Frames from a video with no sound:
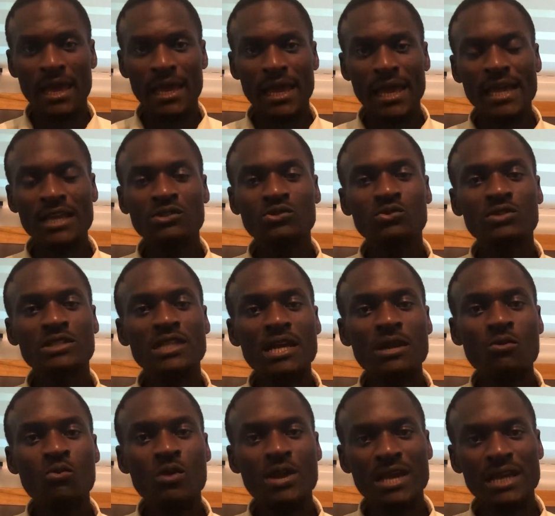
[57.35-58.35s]
And today
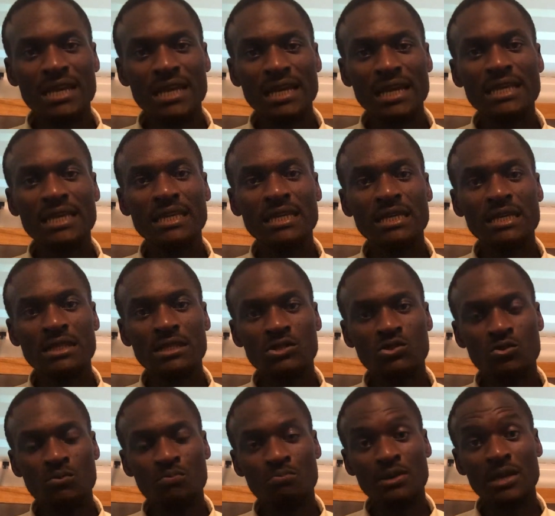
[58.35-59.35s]
we are lucky
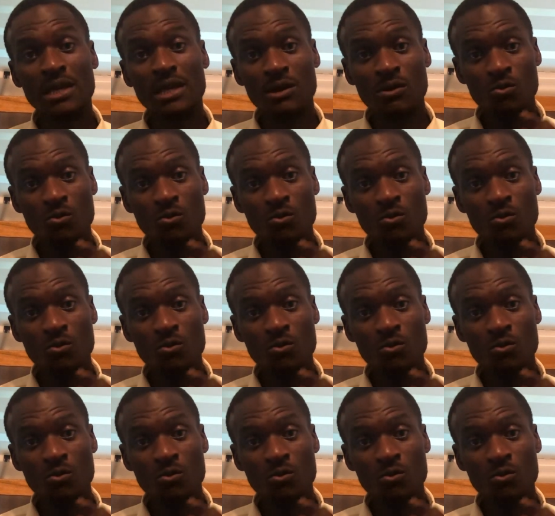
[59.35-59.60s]
to pick